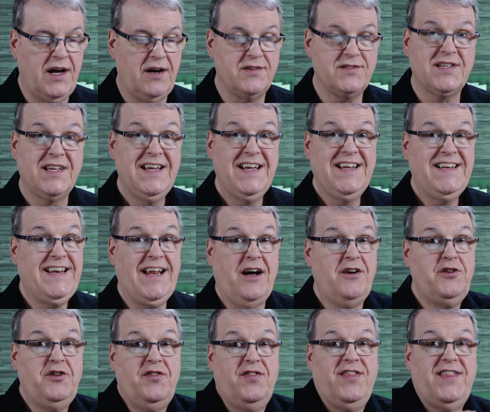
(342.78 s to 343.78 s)
else. Now,
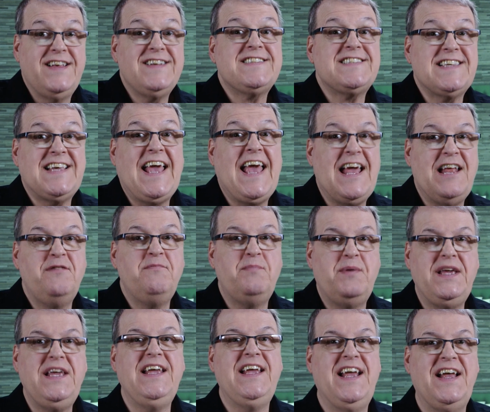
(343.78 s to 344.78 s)
this can
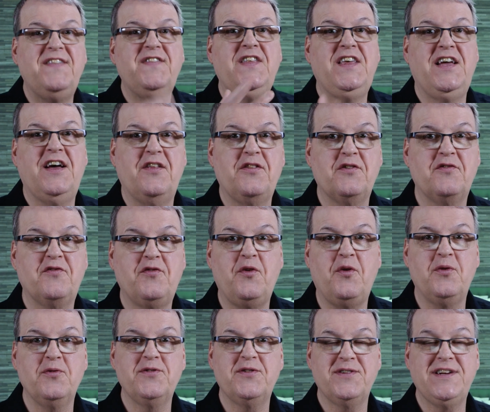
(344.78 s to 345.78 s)
be in the other
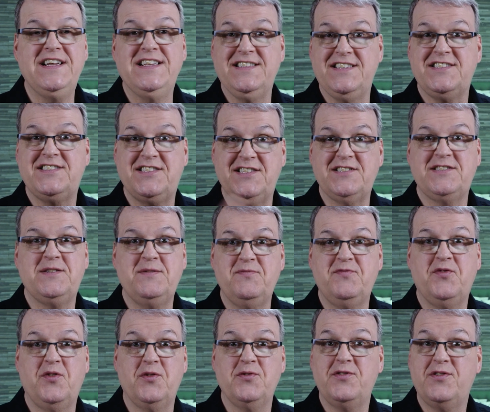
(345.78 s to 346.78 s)
folder, in the system
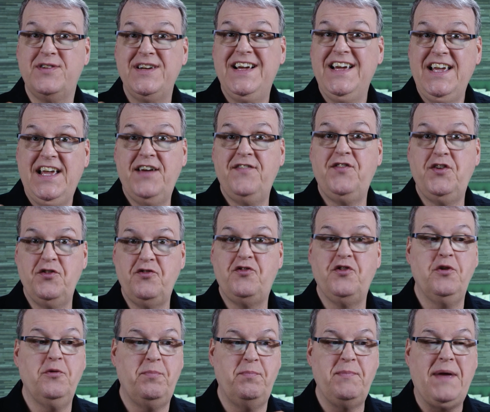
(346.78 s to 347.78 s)
folder. If you
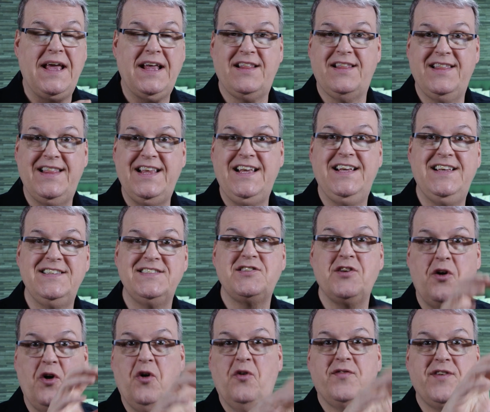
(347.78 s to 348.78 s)
do make these
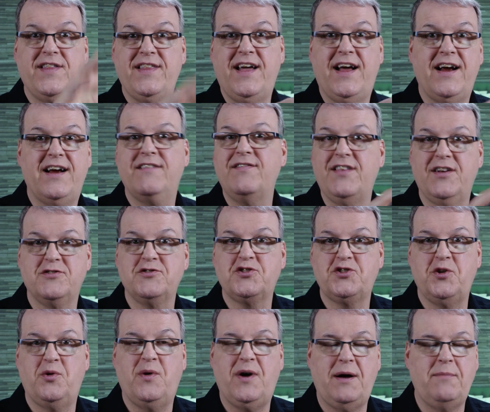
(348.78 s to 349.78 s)
over there, they'll
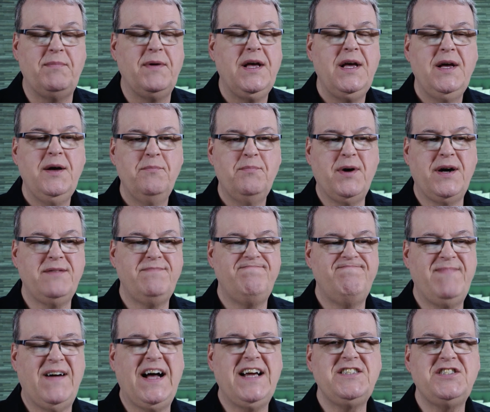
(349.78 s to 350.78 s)
show up. But
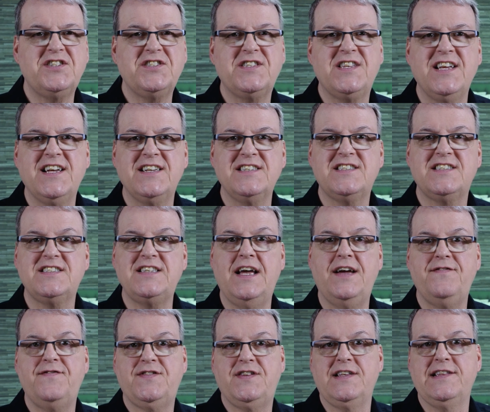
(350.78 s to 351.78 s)
I just think it's
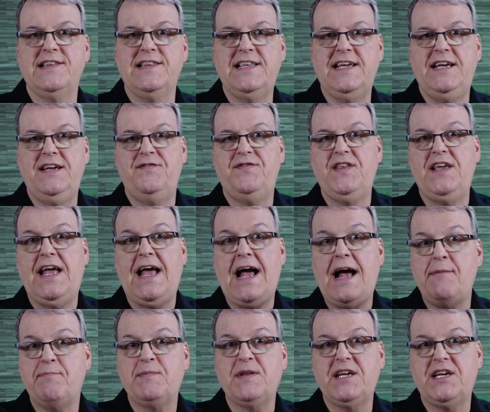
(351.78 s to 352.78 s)
safe to leave the
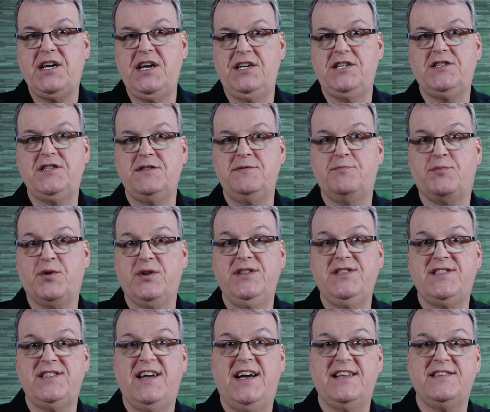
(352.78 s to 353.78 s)
application
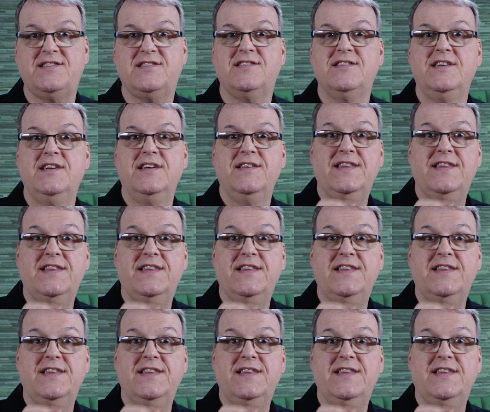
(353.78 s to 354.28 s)
presets,